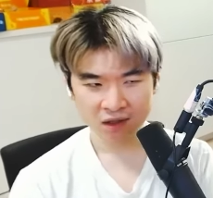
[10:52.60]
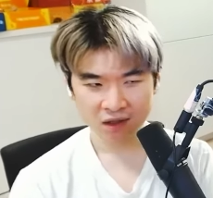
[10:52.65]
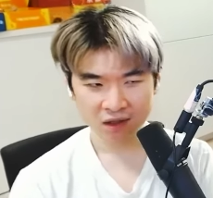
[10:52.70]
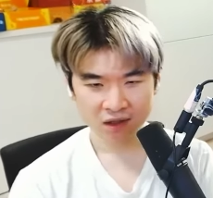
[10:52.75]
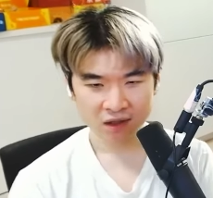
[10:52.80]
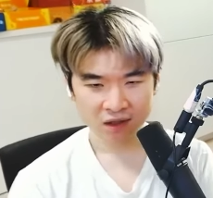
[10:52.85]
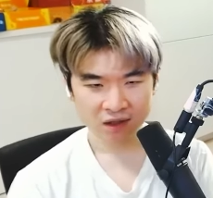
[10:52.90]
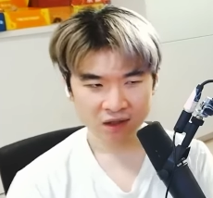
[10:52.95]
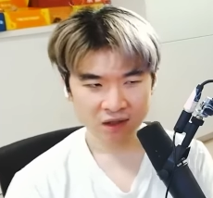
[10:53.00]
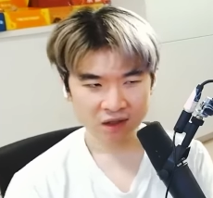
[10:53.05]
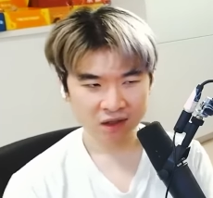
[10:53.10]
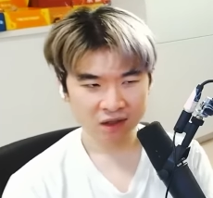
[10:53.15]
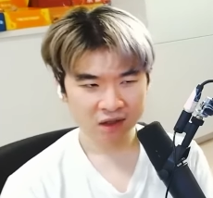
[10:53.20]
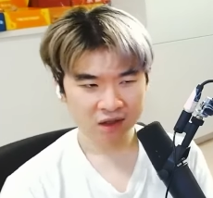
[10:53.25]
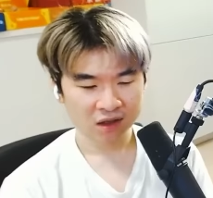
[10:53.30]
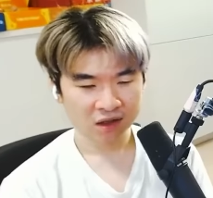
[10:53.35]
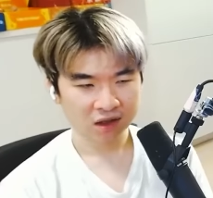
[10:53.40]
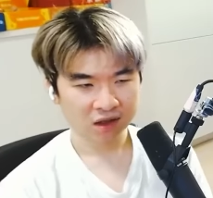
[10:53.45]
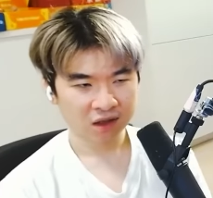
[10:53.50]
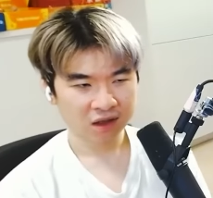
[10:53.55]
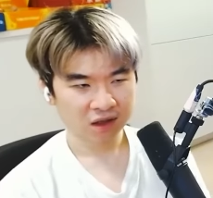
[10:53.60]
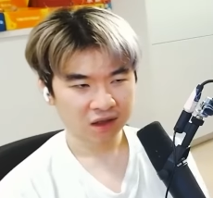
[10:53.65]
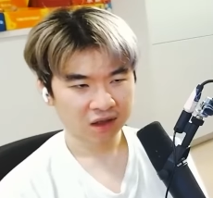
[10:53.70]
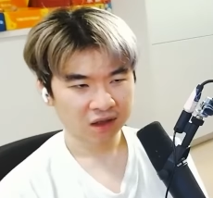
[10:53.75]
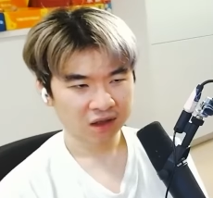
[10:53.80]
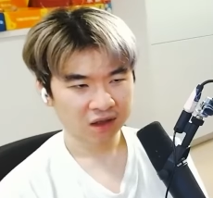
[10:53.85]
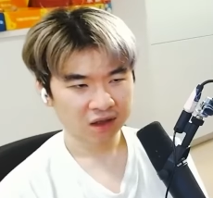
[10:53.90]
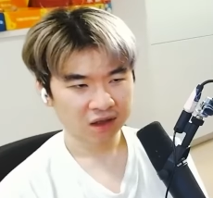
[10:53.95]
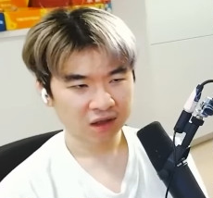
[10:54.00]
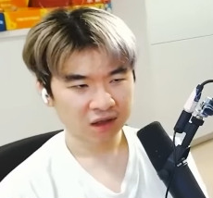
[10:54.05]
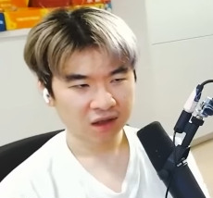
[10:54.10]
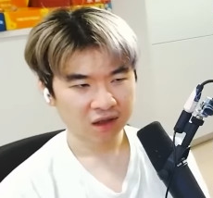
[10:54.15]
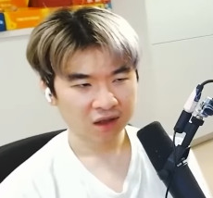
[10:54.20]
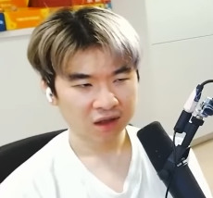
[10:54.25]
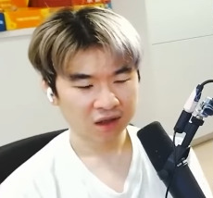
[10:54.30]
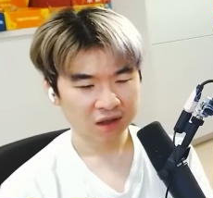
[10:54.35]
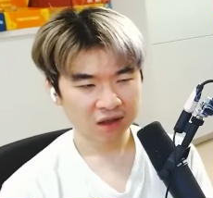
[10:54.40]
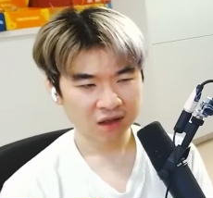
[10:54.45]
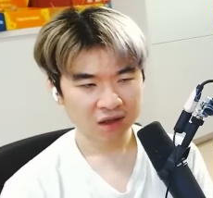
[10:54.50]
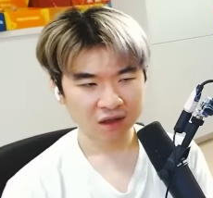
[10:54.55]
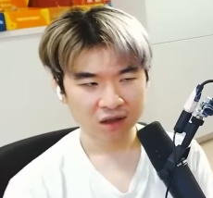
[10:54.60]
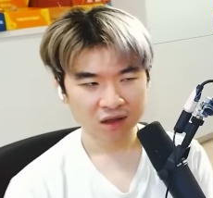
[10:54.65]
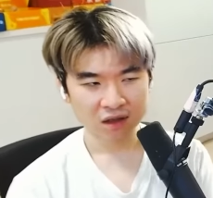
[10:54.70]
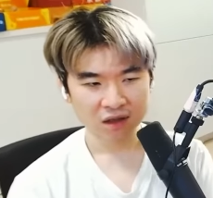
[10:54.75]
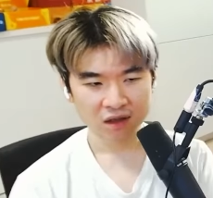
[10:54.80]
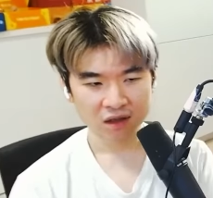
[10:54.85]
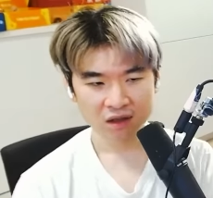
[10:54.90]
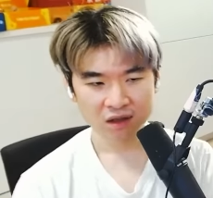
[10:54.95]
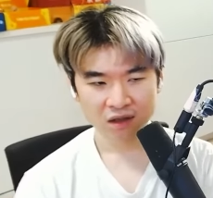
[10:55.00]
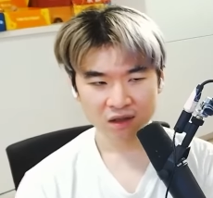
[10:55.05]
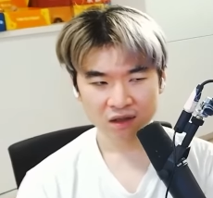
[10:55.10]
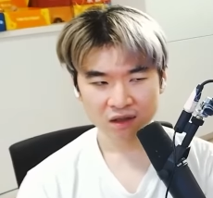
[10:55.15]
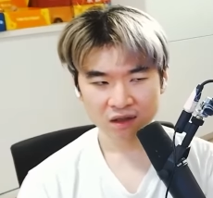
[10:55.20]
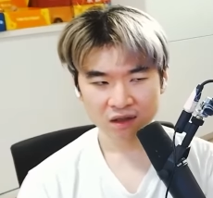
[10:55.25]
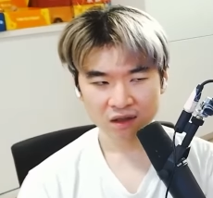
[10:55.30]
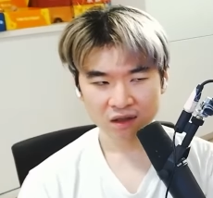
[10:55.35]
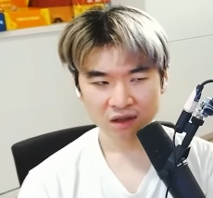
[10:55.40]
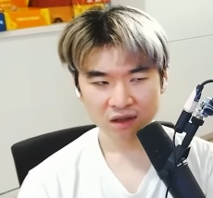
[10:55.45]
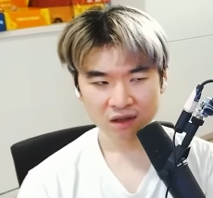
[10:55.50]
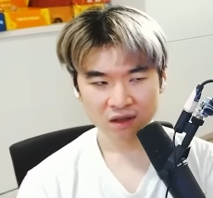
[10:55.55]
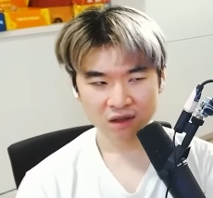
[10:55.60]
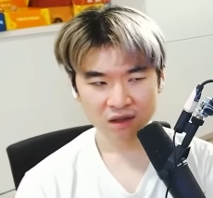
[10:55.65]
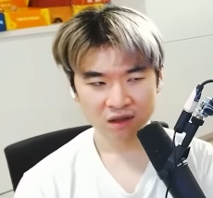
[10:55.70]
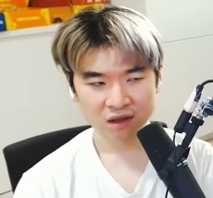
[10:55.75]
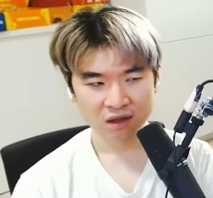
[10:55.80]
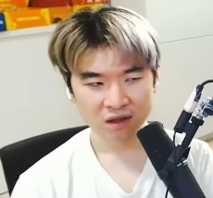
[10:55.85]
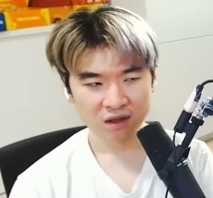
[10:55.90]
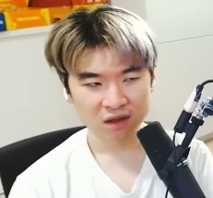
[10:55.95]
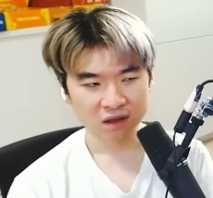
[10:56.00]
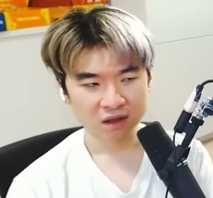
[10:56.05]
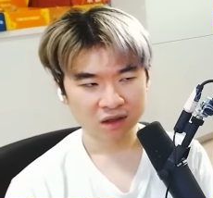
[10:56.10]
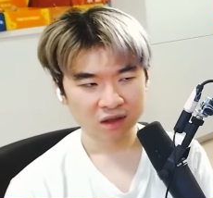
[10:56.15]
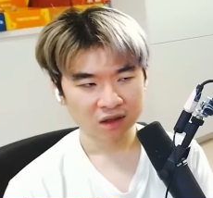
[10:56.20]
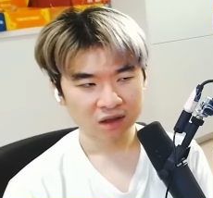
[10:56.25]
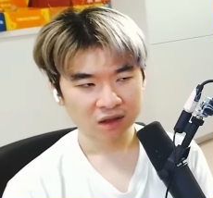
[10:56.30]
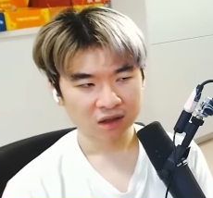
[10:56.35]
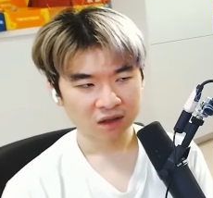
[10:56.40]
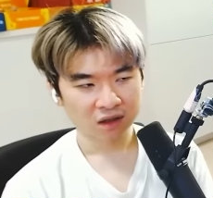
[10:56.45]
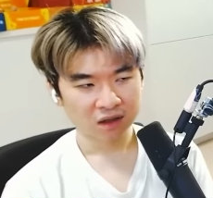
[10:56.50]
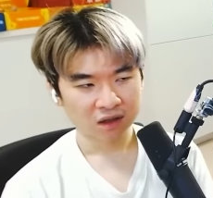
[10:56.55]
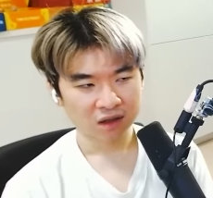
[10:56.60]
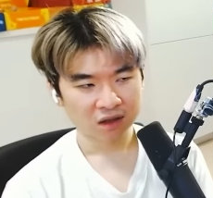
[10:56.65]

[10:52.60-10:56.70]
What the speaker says: [no speech]